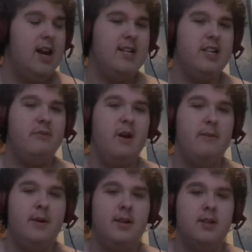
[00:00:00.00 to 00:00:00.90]
As he
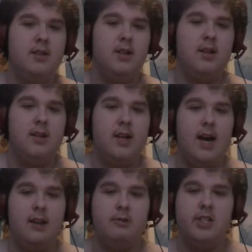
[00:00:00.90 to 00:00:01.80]
remembers
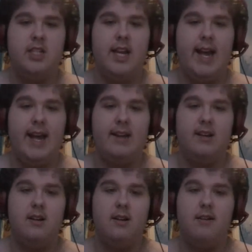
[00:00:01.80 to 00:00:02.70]
Kylo slaying
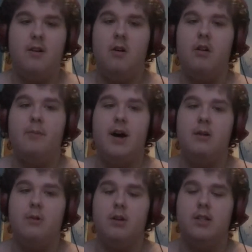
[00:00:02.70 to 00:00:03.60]
all the
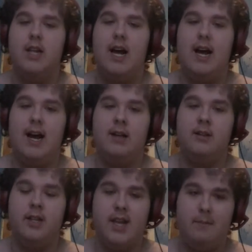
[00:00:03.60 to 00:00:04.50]
Padawans
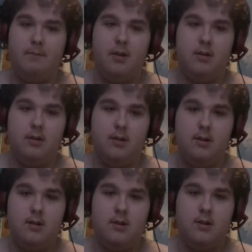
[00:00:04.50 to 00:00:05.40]
at the temple.
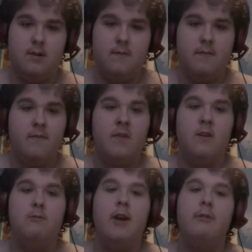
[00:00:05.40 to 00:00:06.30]

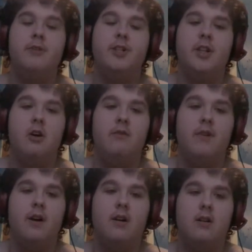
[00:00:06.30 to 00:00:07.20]
Rey rushes
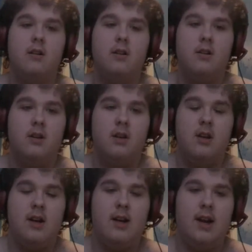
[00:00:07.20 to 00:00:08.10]
over
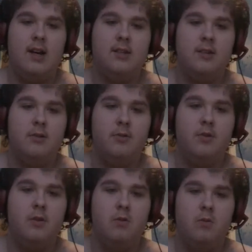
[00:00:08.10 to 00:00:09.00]
and asks
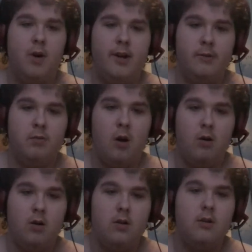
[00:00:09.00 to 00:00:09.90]
Luke what is
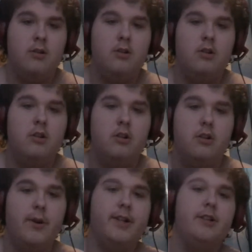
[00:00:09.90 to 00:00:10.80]
wrong,
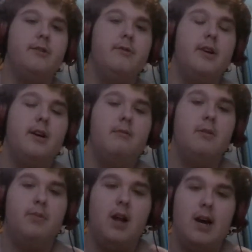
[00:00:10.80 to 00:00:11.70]
to which Luke
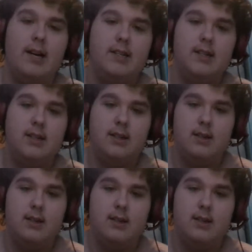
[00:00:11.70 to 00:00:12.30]
replies,